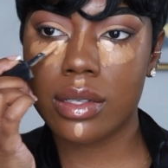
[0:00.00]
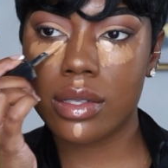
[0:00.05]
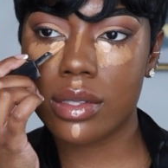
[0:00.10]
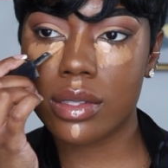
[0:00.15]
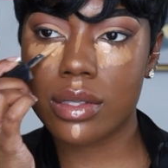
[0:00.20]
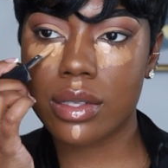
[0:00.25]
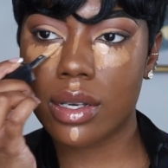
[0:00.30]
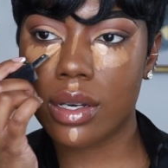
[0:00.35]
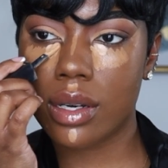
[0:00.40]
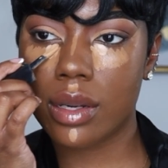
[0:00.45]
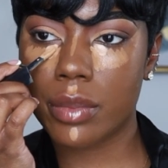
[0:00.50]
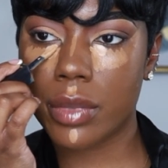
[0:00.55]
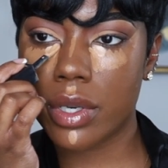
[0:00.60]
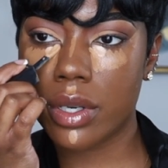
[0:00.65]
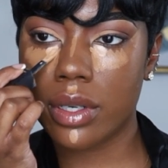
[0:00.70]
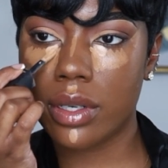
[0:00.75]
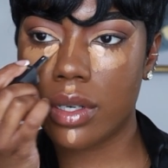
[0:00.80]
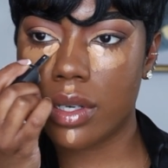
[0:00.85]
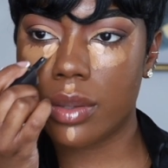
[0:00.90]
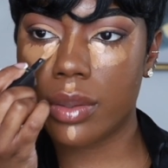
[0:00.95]
So I'm
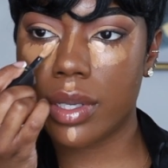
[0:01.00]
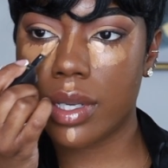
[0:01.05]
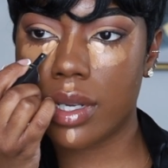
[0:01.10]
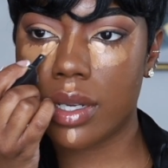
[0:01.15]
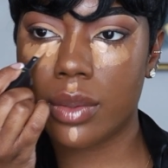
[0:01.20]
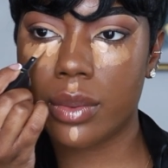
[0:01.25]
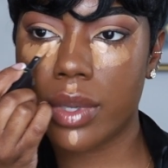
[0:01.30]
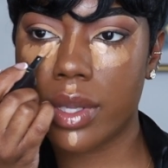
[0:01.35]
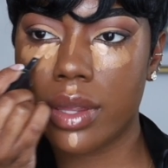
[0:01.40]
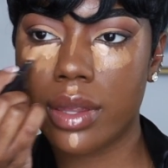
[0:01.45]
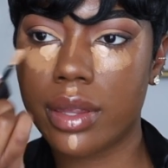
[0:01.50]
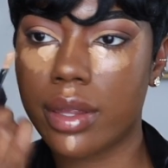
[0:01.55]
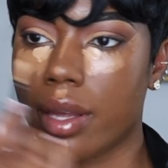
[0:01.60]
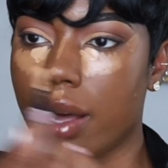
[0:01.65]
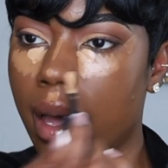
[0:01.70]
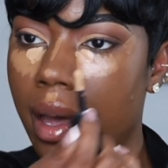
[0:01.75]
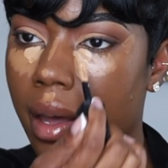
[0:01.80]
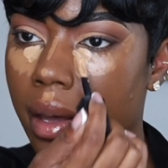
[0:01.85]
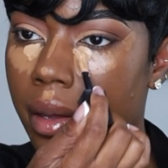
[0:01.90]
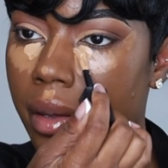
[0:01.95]
gonna go in with
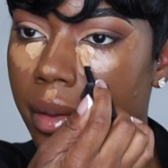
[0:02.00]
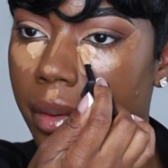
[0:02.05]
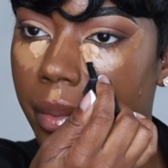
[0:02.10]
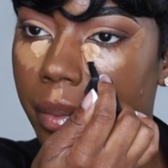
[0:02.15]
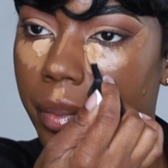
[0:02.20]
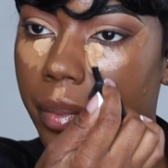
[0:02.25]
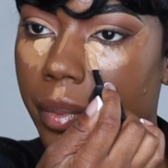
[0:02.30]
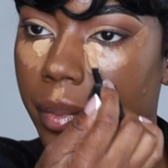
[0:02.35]
that.